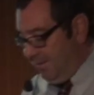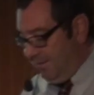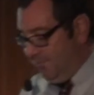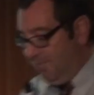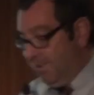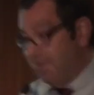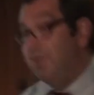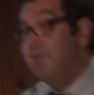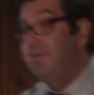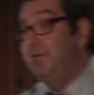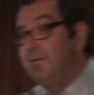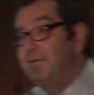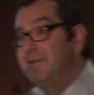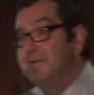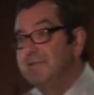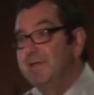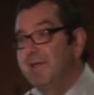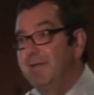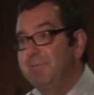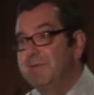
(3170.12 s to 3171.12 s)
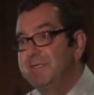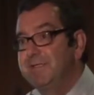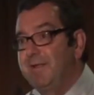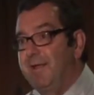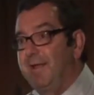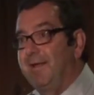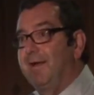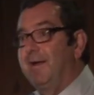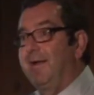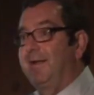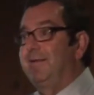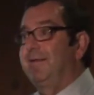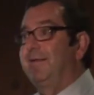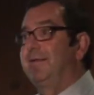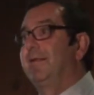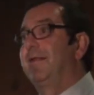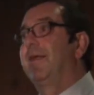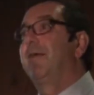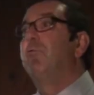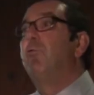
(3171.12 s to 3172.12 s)
when you do the same mistake I
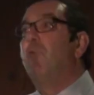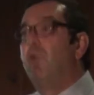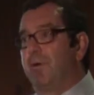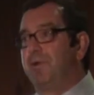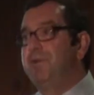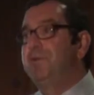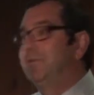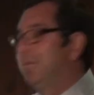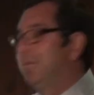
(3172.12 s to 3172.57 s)
did that I warned